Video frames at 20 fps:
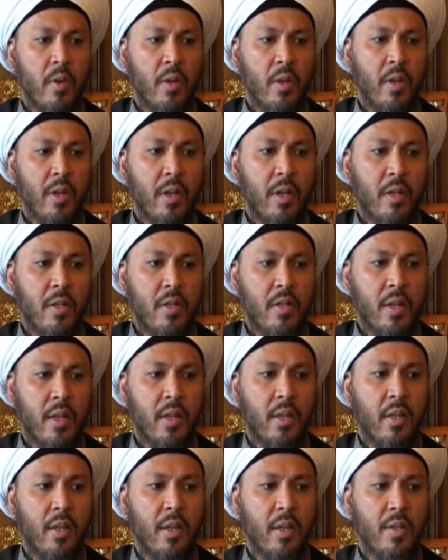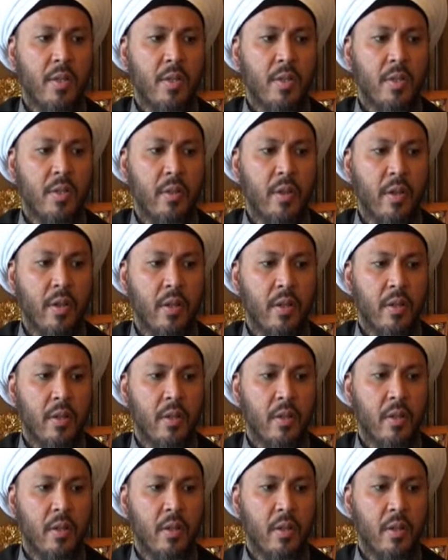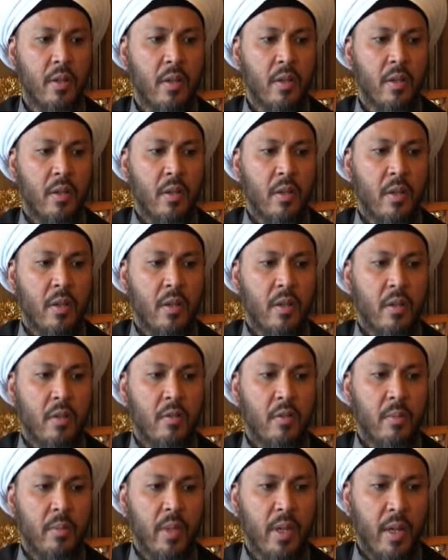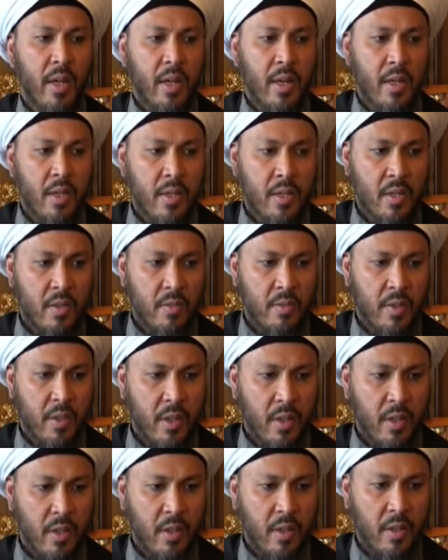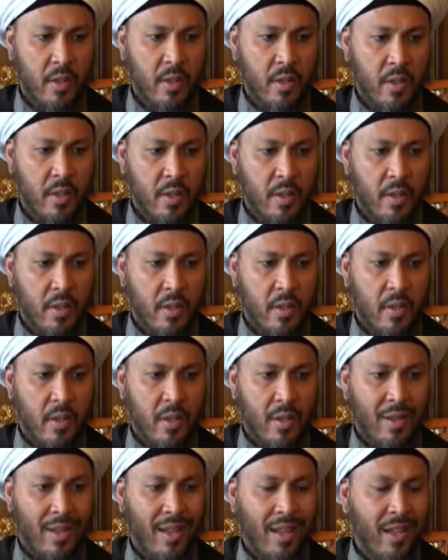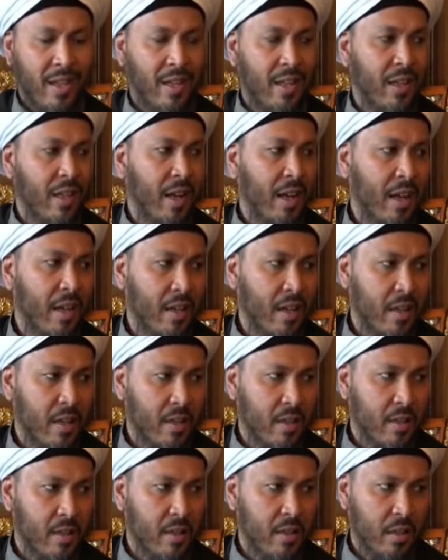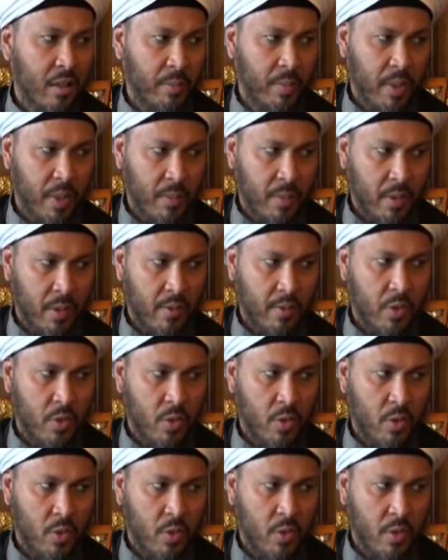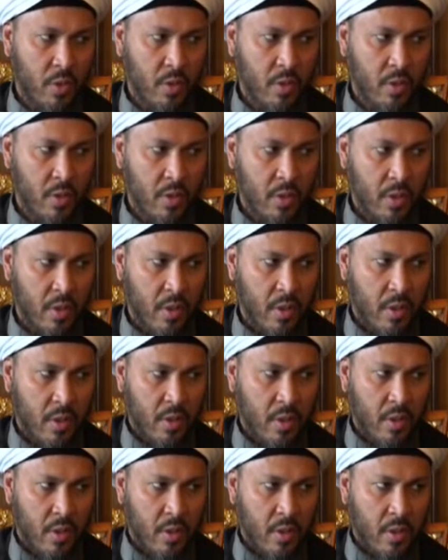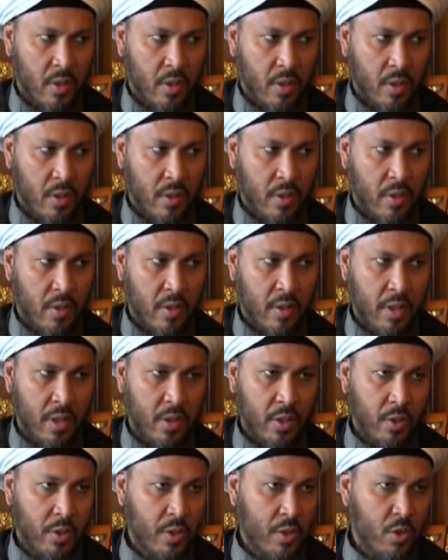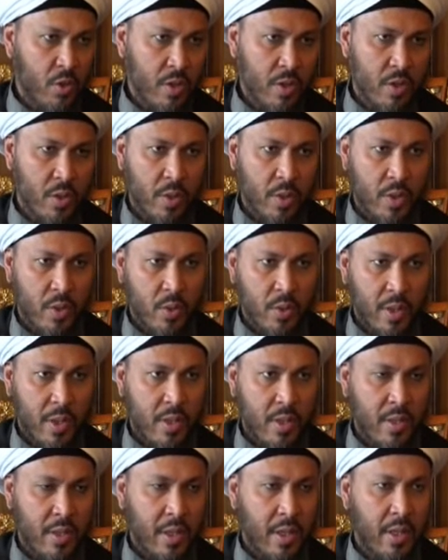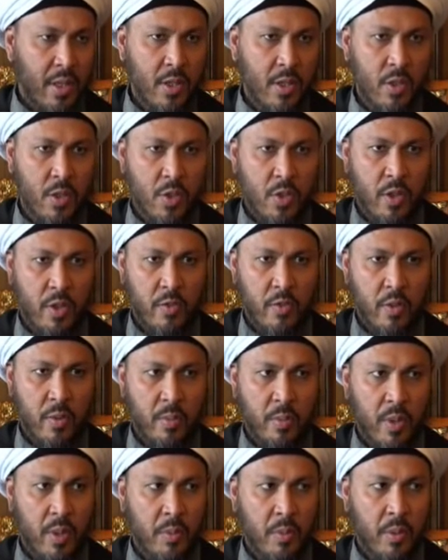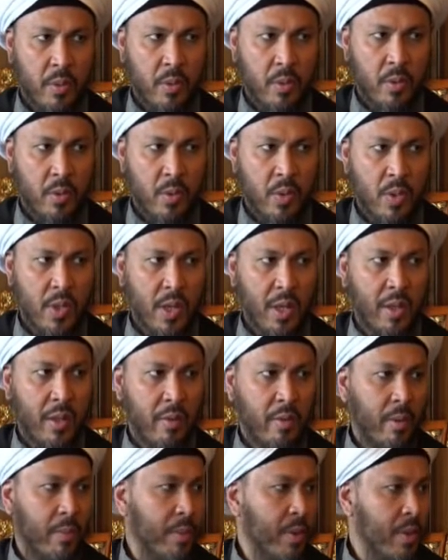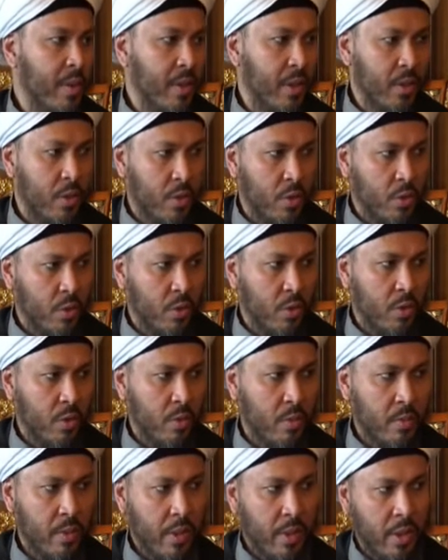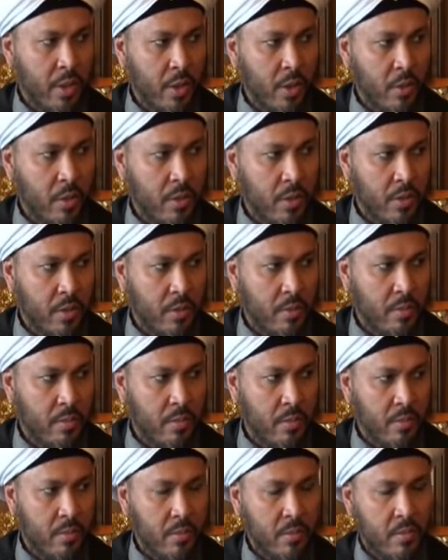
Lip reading: if you're not understanding history from the eyes of the Ahlul Haq, the people of truth, then you are just going to understand history from people who say they represent truth, but they don't.